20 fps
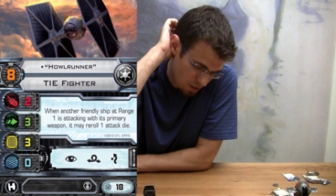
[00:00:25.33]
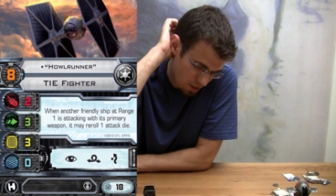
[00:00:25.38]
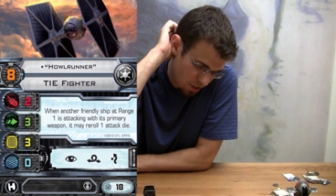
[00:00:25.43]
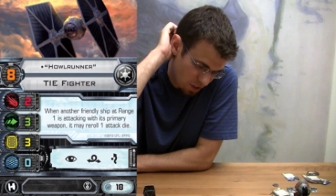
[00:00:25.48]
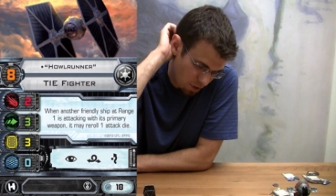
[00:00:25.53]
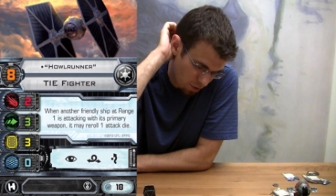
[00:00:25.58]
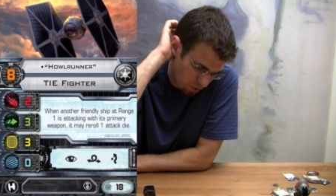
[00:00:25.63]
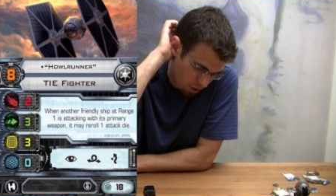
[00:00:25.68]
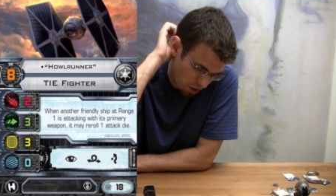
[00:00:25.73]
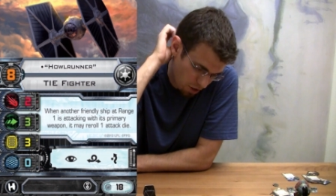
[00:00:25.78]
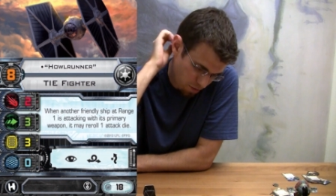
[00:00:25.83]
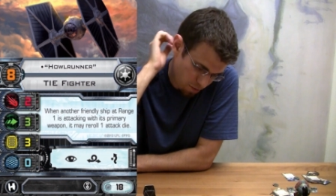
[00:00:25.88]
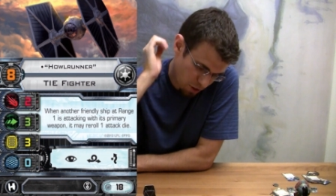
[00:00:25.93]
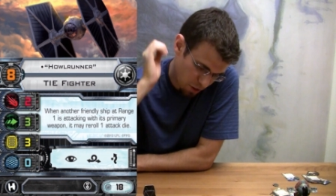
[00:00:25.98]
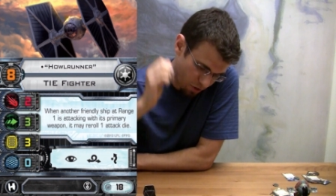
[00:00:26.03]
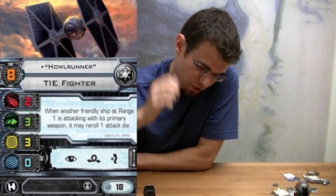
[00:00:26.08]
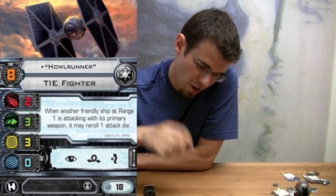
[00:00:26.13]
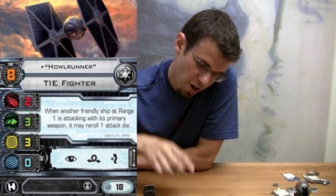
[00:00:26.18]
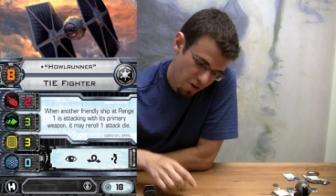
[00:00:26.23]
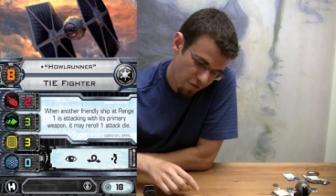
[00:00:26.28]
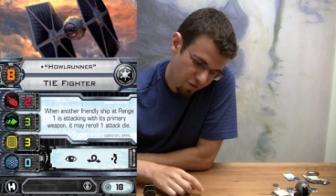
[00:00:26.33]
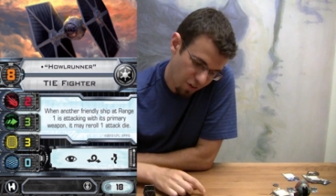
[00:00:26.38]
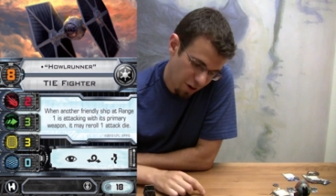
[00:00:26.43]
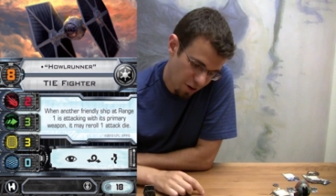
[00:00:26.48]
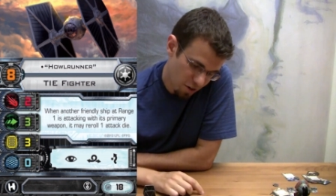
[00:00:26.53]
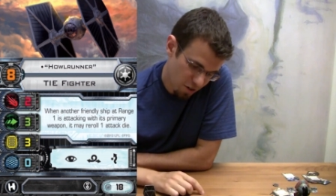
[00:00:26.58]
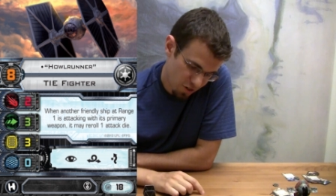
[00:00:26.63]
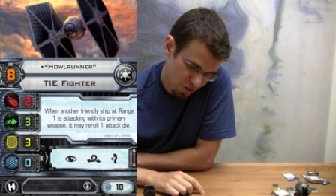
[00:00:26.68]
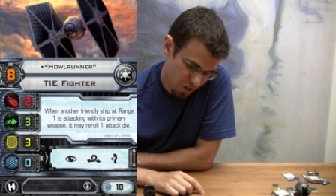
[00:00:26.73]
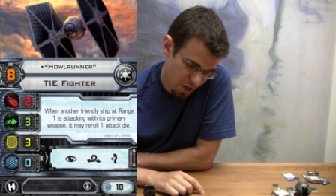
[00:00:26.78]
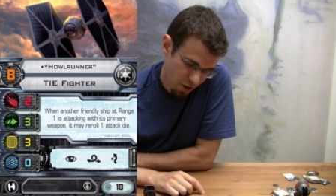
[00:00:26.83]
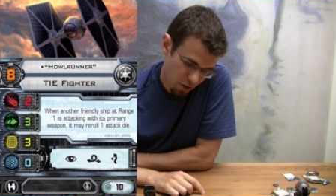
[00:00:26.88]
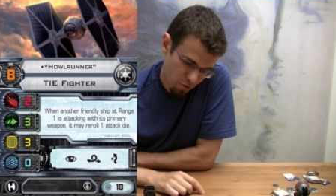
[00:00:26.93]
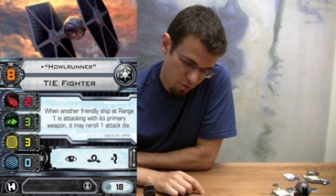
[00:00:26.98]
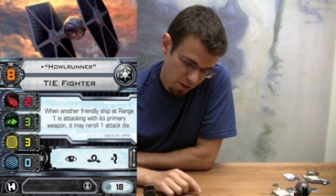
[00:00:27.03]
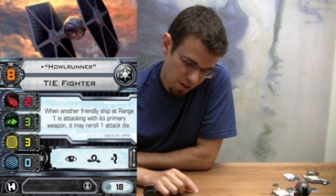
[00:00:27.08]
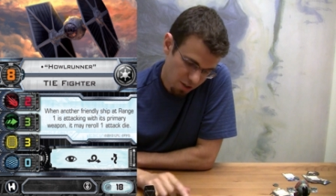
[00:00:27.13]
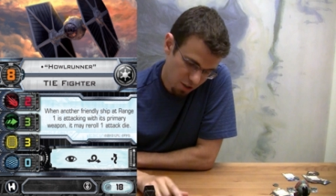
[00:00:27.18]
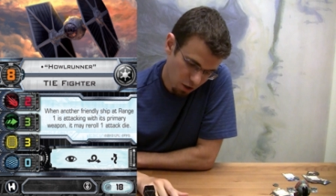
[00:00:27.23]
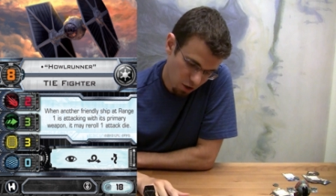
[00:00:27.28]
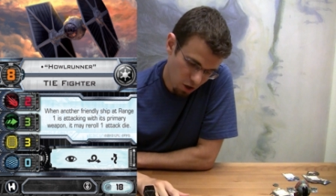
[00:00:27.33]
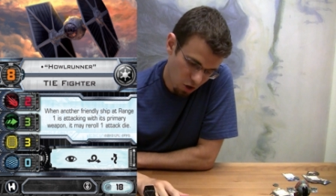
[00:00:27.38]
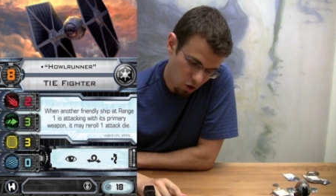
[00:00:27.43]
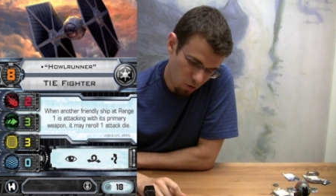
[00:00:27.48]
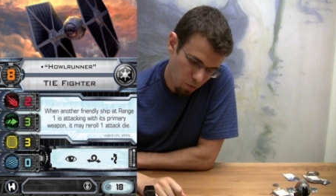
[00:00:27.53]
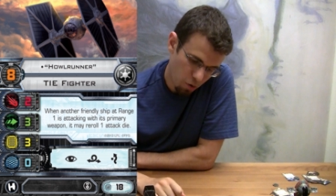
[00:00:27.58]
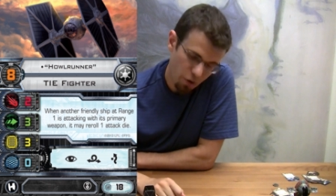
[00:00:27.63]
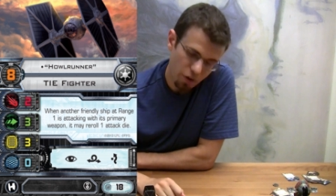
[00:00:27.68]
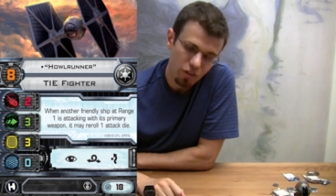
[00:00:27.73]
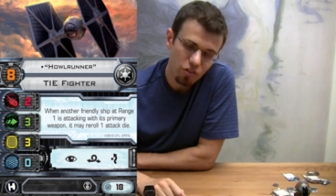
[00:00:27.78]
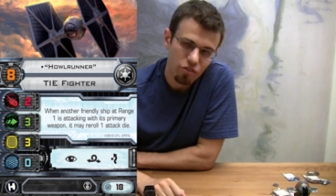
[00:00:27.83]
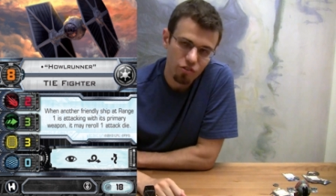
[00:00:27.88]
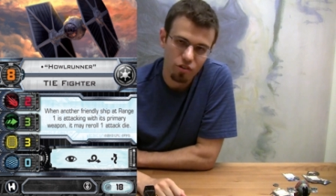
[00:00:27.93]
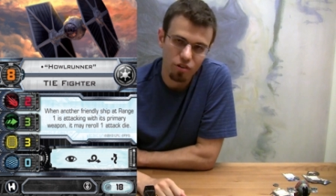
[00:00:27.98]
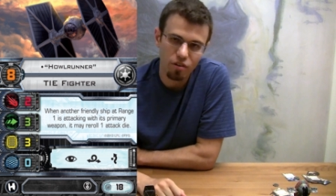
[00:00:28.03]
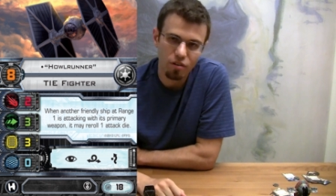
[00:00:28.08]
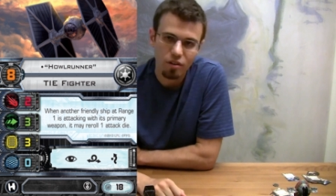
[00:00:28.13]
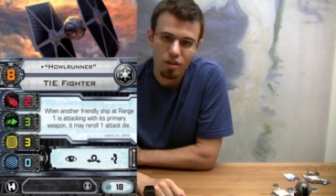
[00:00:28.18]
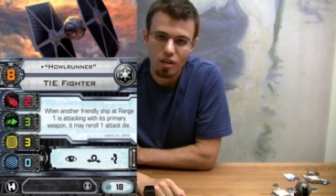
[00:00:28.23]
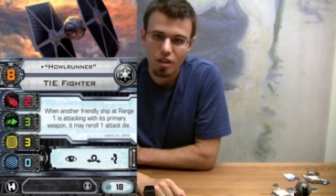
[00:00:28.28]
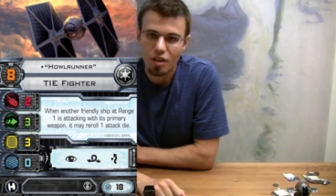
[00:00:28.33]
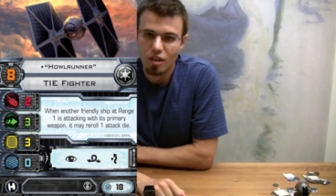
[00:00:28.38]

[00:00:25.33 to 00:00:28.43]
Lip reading: run-of-the-mill TIE fighter, just got 3 little hull points and